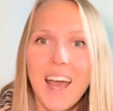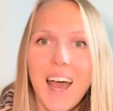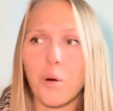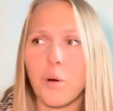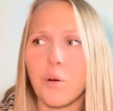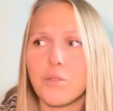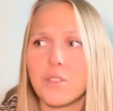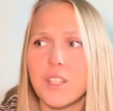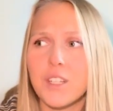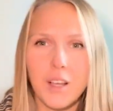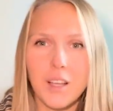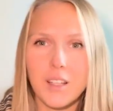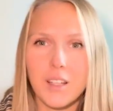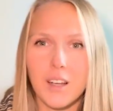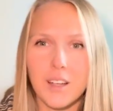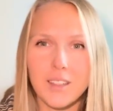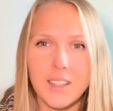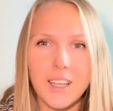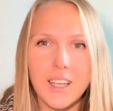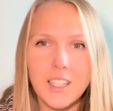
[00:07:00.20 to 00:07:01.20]
Often it
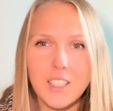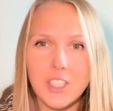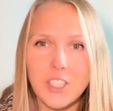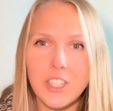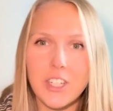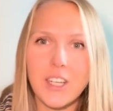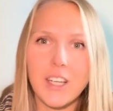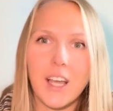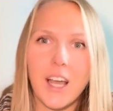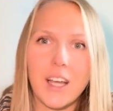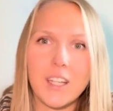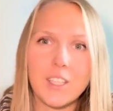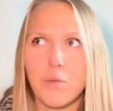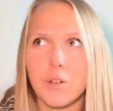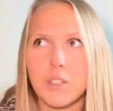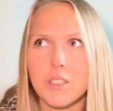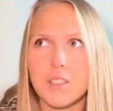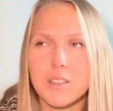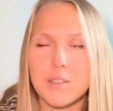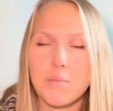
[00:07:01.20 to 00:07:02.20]
got itchy and
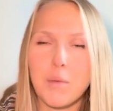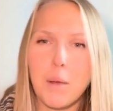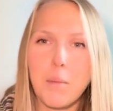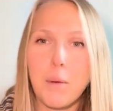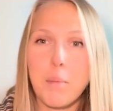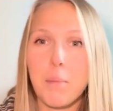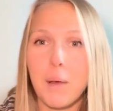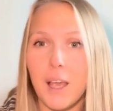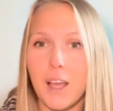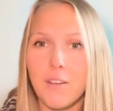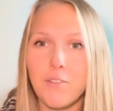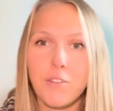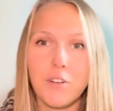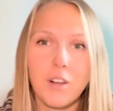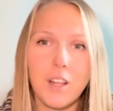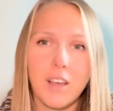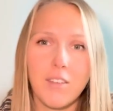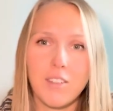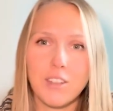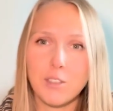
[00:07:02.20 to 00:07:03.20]
was maybe
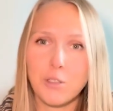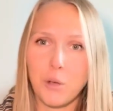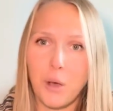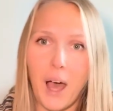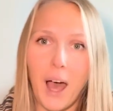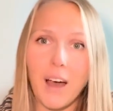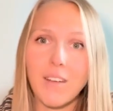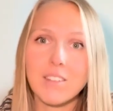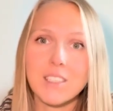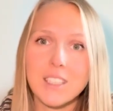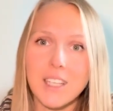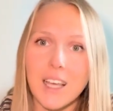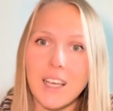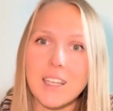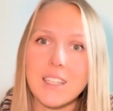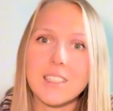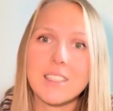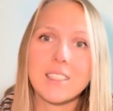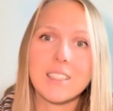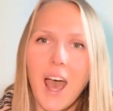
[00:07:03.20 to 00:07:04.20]
painful even to have
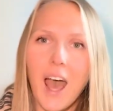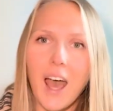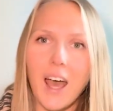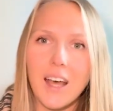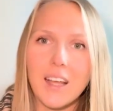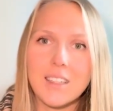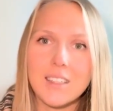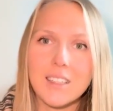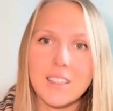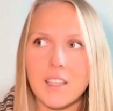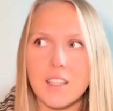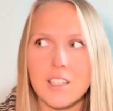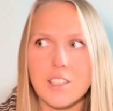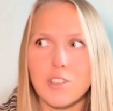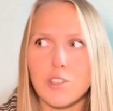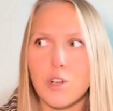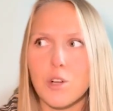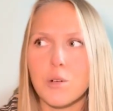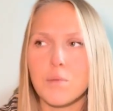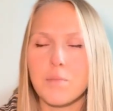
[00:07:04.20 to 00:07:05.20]
sex, and it
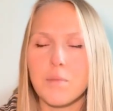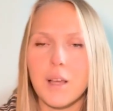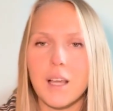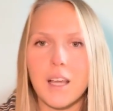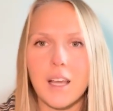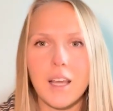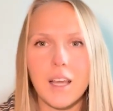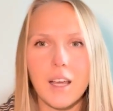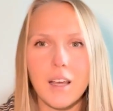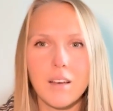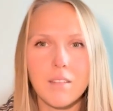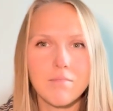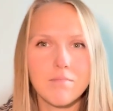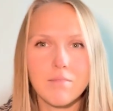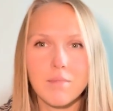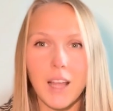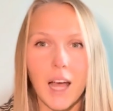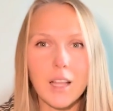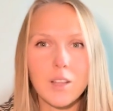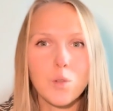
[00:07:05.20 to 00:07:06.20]
disturbed me
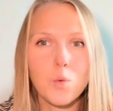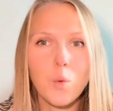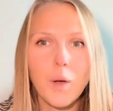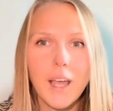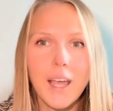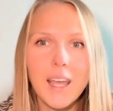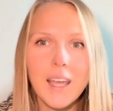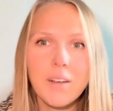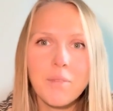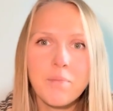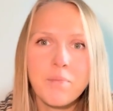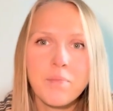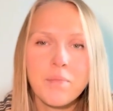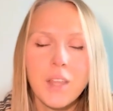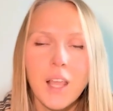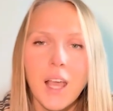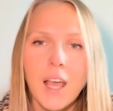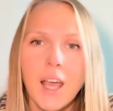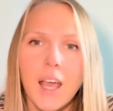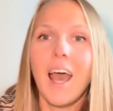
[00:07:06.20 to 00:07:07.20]
that way.
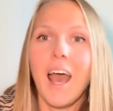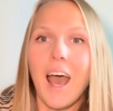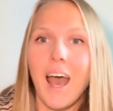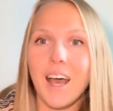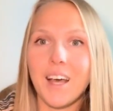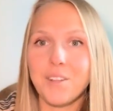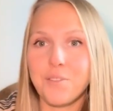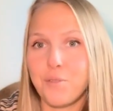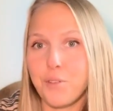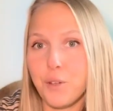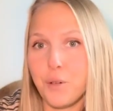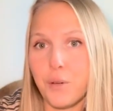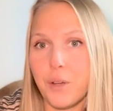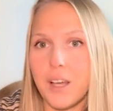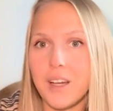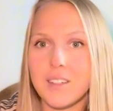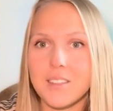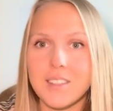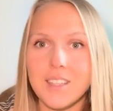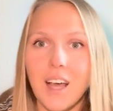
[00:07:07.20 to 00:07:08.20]
And a few
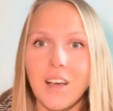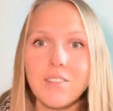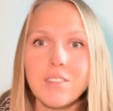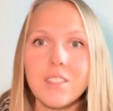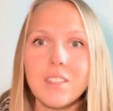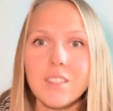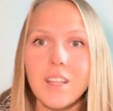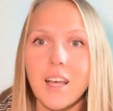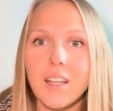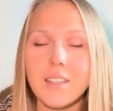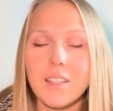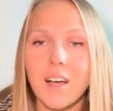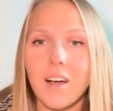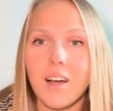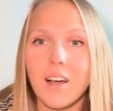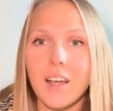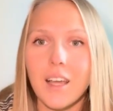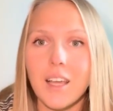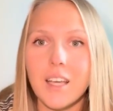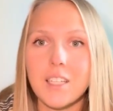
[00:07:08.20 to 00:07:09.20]
years after that,
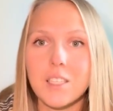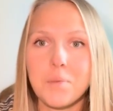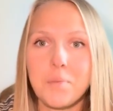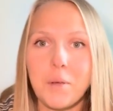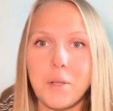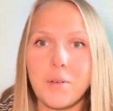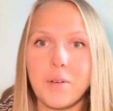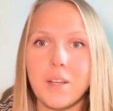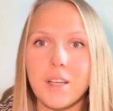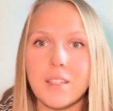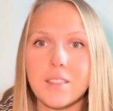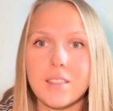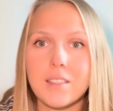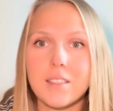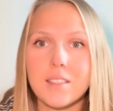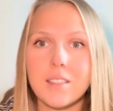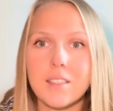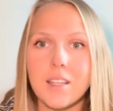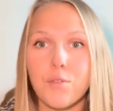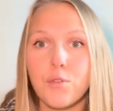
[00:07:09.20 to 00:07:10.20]
I
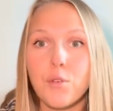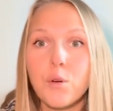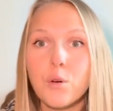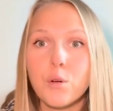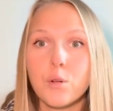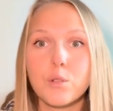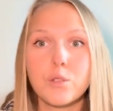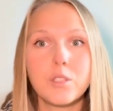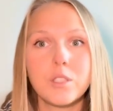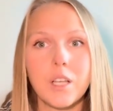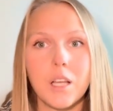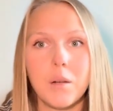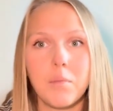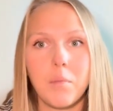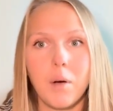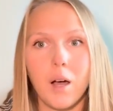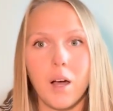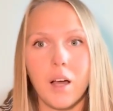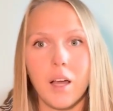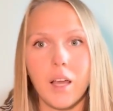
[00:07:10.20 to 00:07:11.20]
experienced fungus in
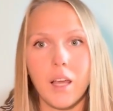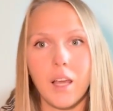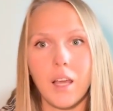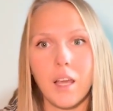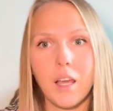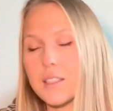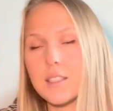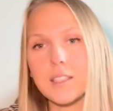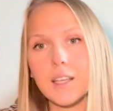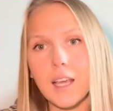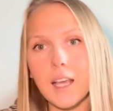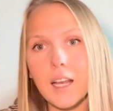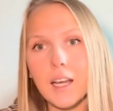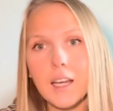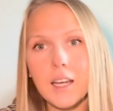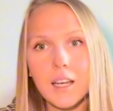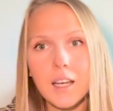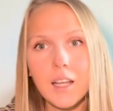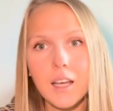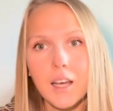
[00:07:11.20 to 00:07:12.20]
my
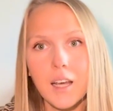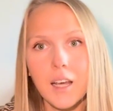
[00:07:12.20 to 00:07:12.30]
skin.